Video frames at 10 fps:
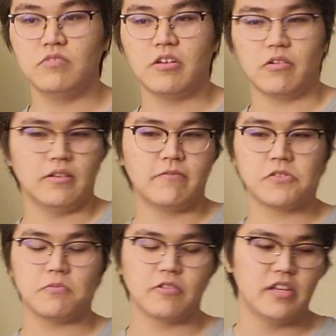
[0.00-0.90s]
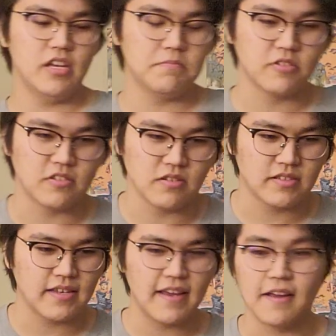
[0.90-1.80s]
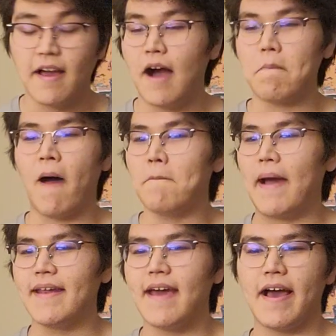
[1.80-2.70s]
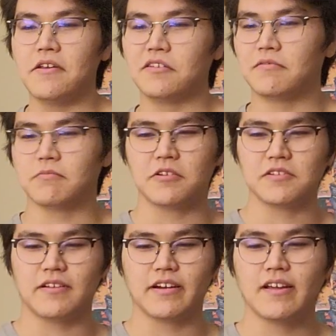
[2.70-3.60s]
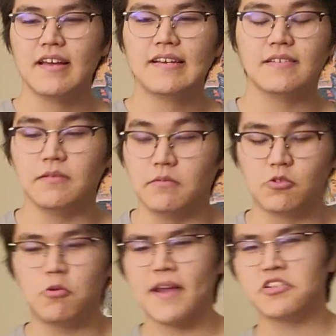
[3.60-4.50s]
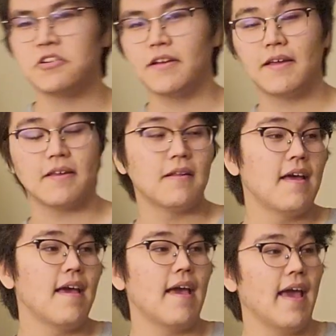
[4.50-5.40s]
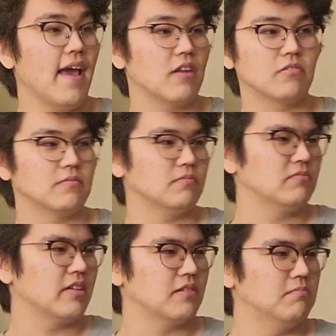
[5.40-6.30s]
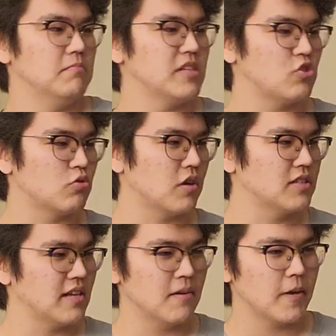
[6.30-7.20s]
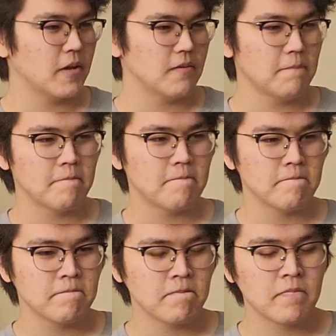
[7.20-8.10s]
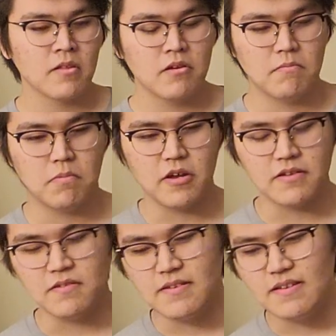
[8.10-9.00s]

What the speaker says: you know, Invincible keeps saying, I'm not my dad, and everybody's, like, questioning it and are, like, mistrusting about it. But